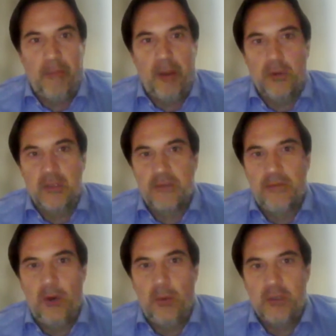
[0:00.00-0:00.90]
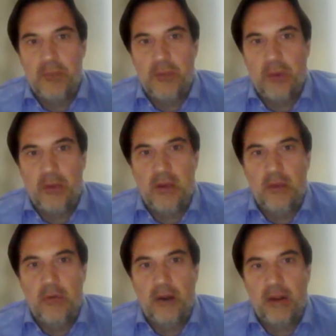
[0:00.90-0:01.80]
backwards and forwards between
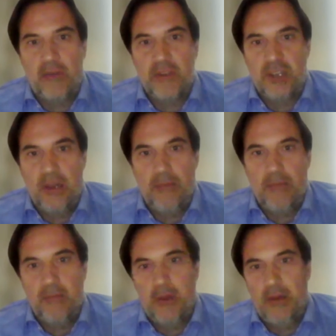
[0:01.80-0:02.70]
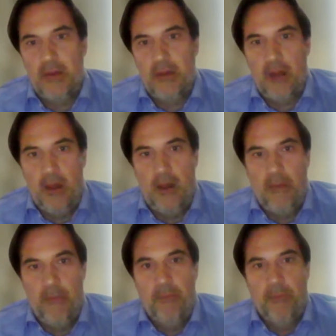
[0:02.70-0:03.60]
democratic regime
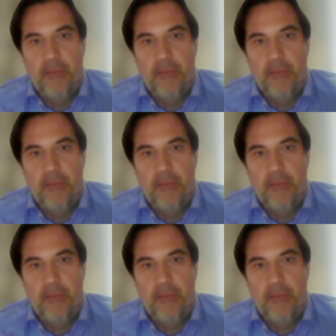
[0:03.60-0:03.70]
and